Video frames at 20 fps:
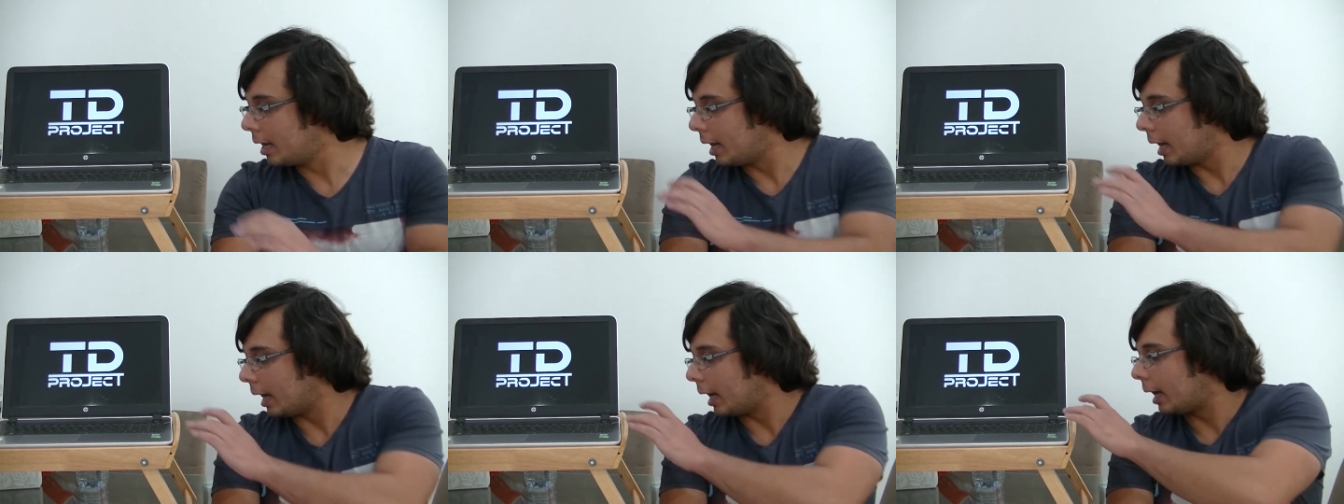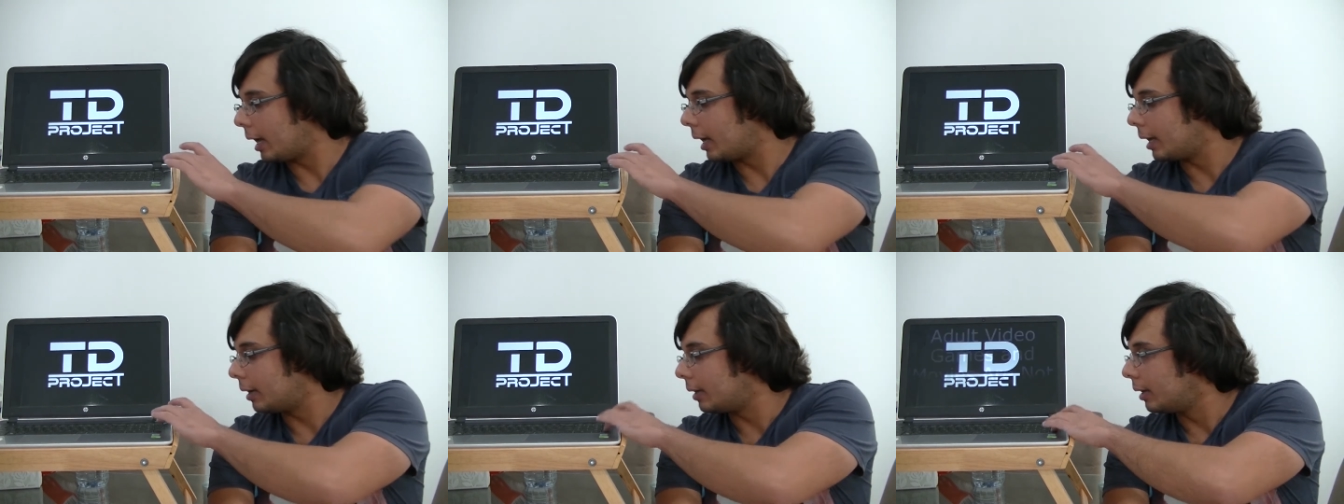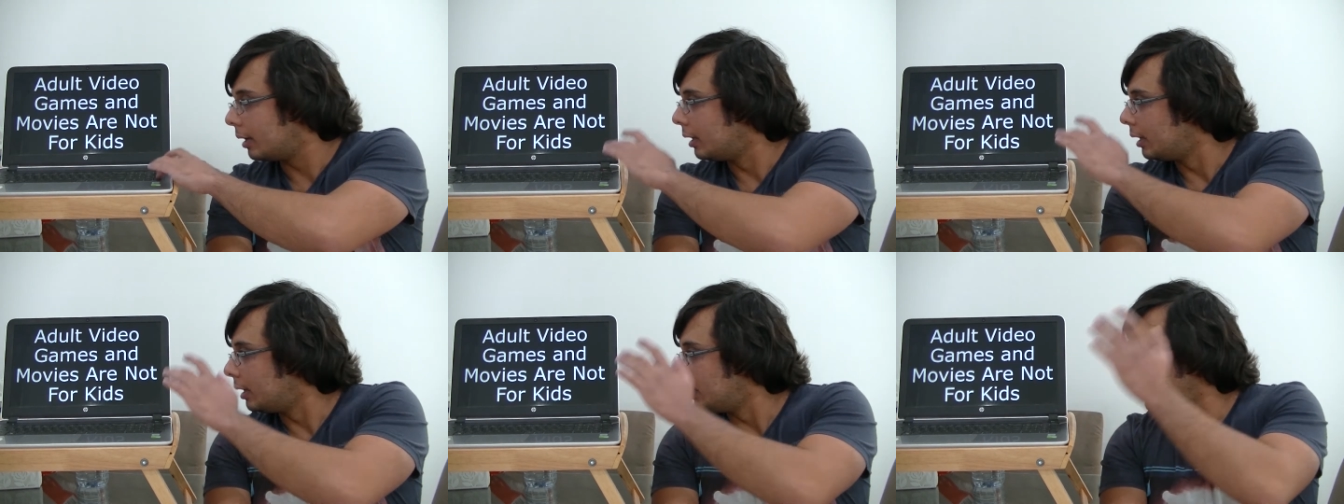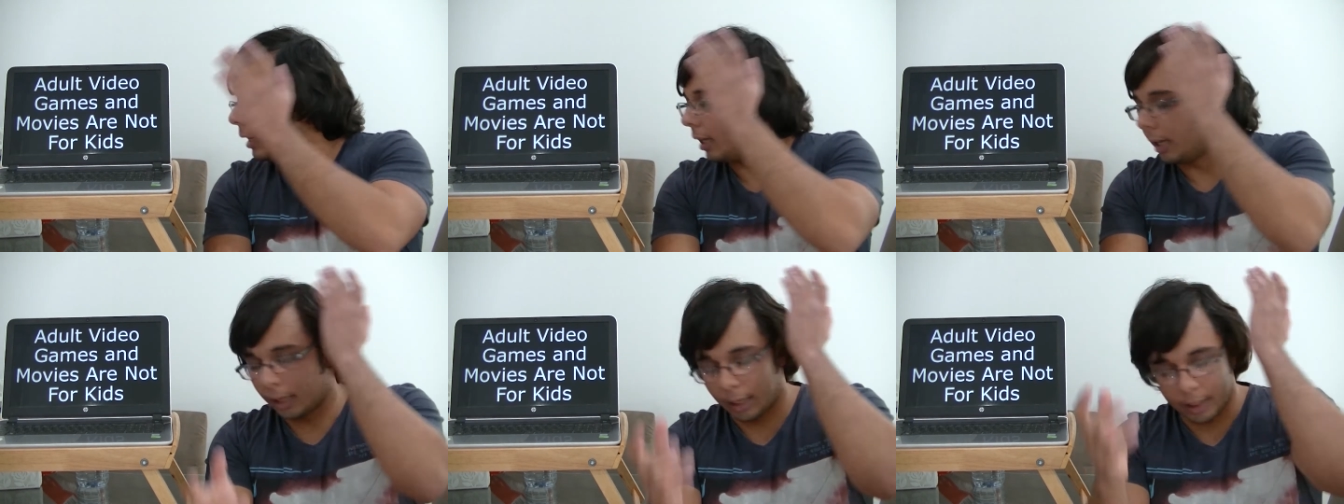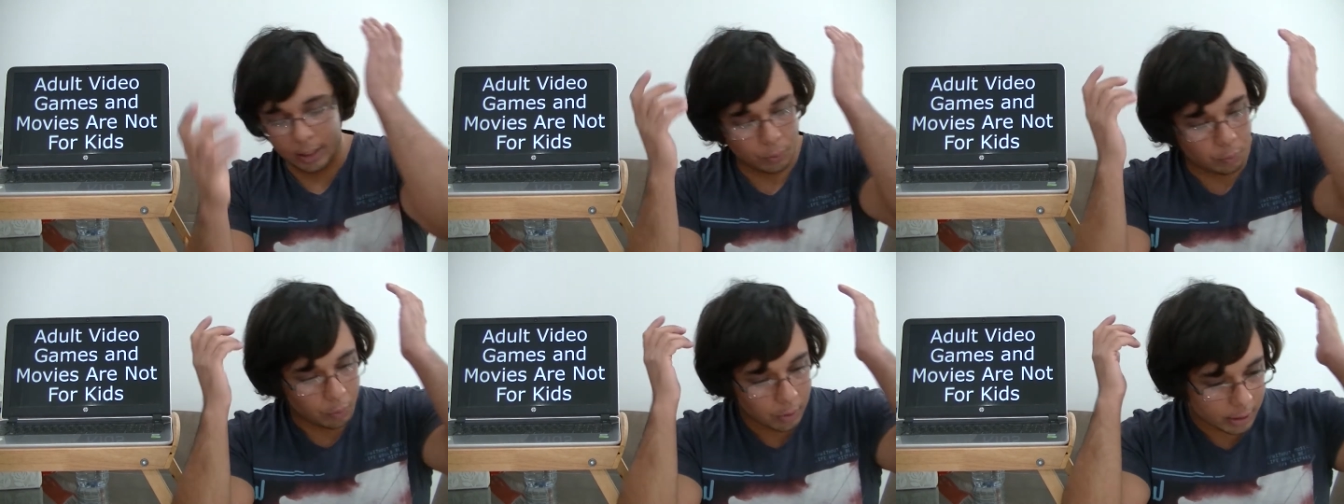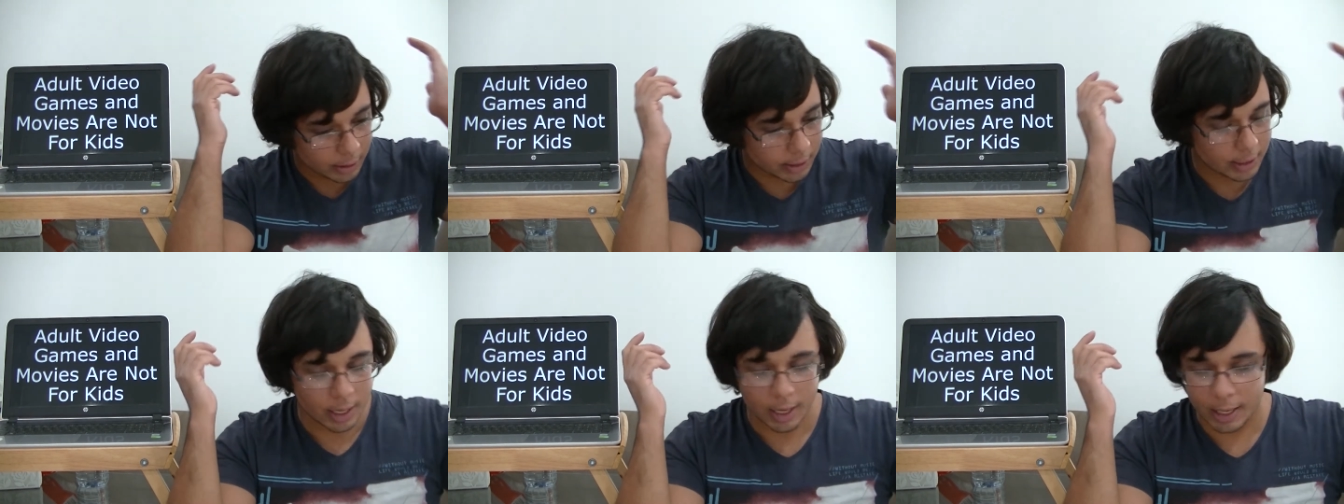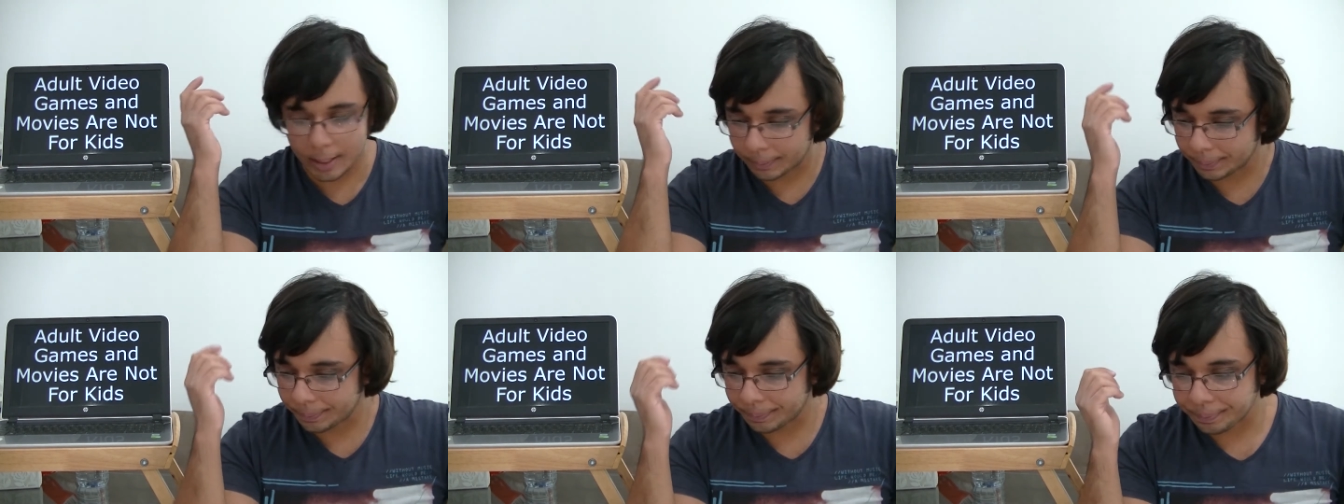And yeah, I just want to
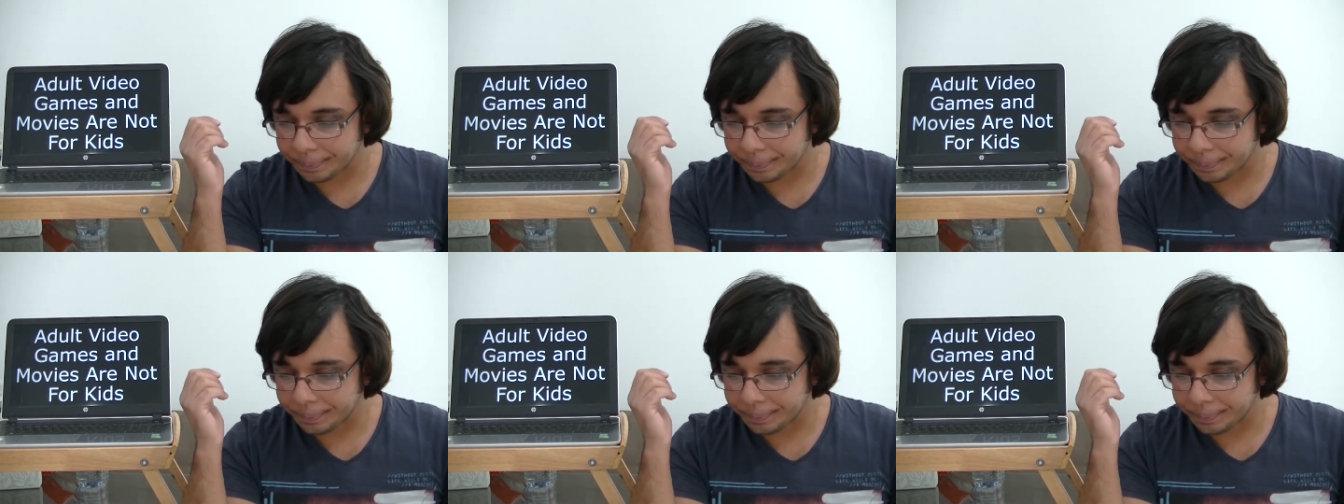say